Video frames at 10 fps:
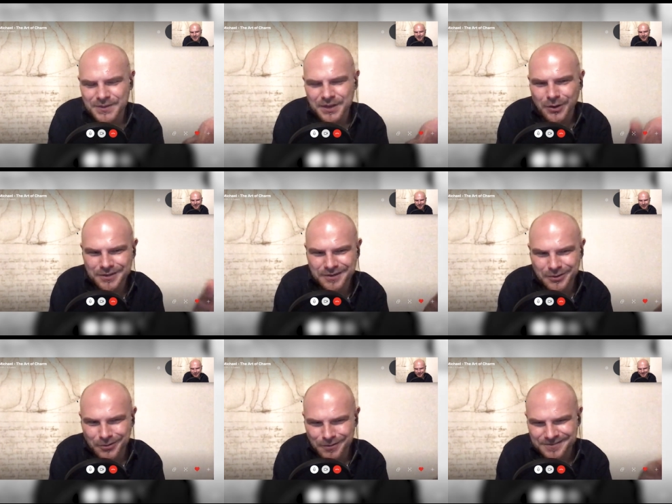the hot
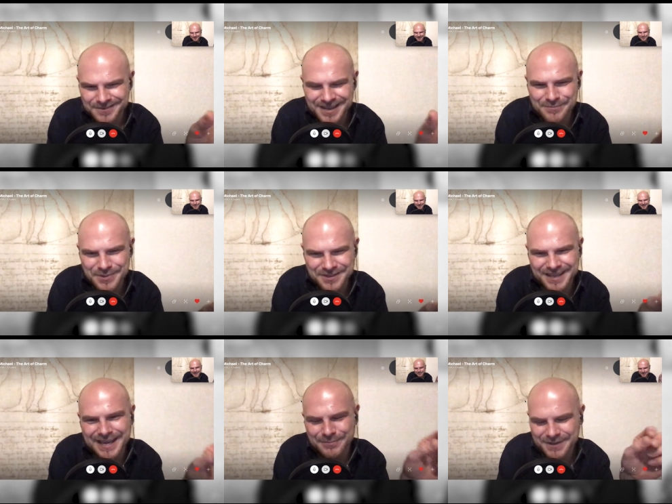cold empathy
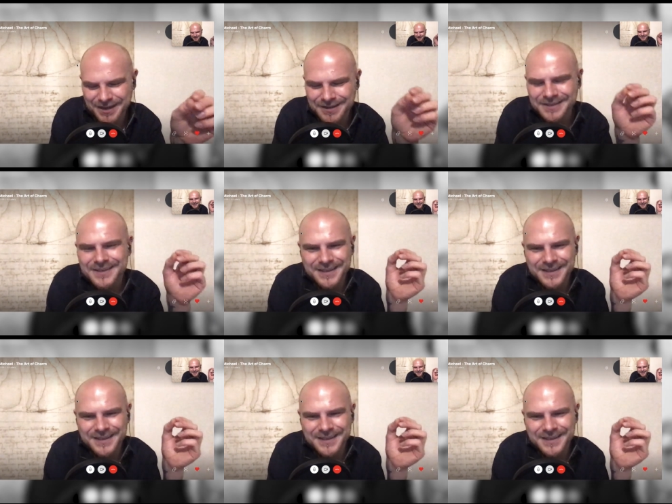gap. Now, I'll,